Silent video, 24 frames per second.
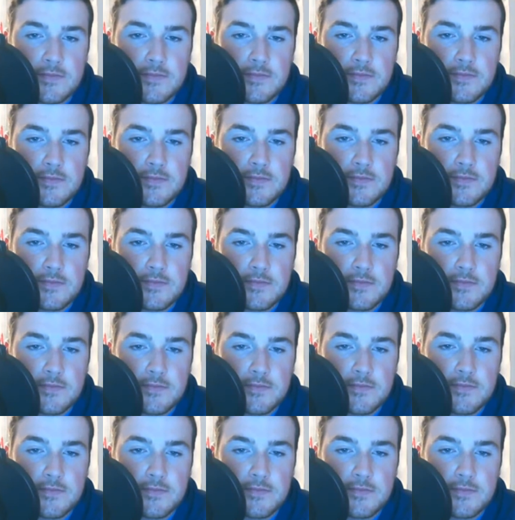
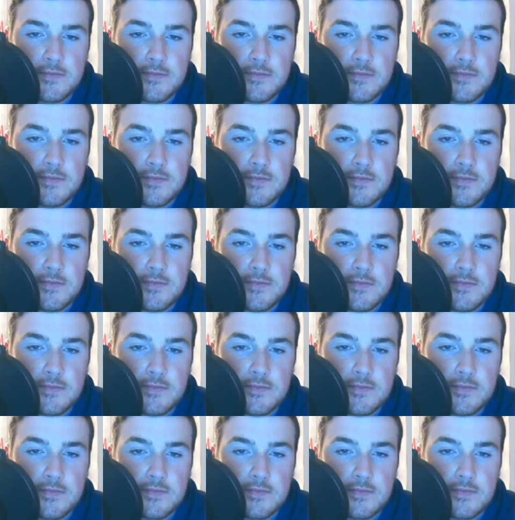
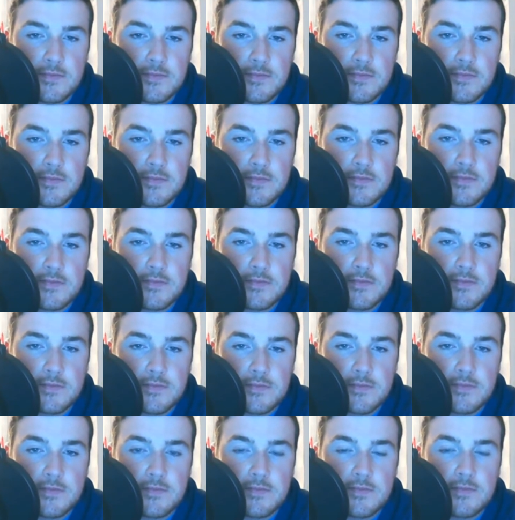
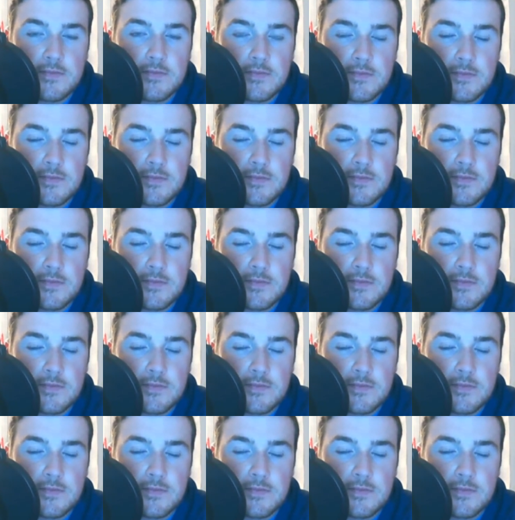No words are spoken by the person on screen.